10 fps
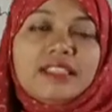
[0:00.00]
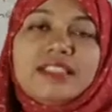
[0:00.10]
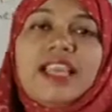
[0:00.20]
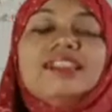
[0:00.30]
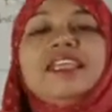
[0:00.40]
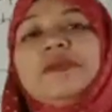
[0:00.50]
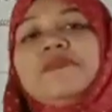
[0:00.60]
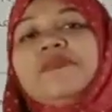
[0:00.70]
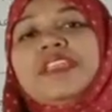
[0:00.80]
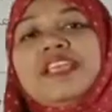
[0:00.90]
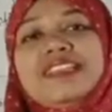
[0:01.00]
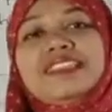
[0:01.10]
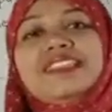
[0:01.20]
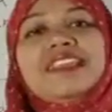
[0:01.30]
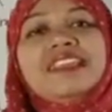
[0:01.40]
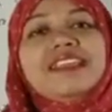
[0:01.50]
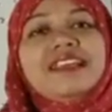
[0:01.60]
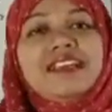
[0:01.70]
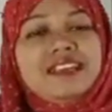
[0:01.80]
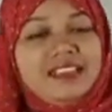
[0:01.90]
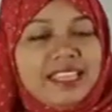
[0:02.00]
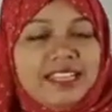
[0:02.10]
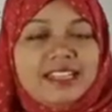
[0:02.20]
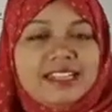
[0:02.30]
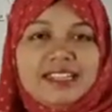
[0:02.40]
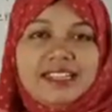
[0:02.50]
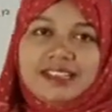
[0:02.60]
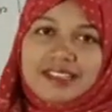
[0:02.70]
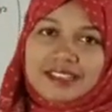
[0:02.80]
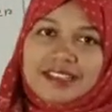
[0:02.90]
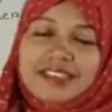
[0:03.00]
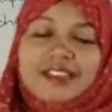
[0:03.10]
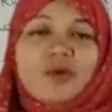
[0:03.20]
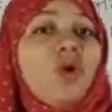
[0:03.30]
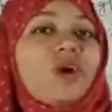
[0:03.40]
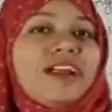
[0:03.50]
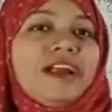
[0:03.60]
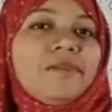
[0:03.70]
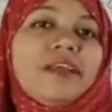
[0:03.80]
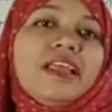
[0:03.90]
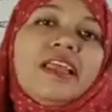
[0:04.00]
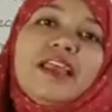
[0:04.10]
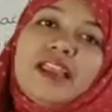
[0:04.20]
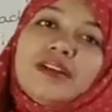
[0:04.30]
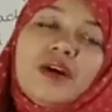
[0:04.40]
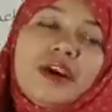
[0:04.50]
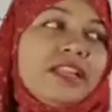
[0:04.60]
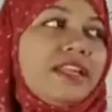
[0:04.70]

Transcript: That time the hare woke up, and when he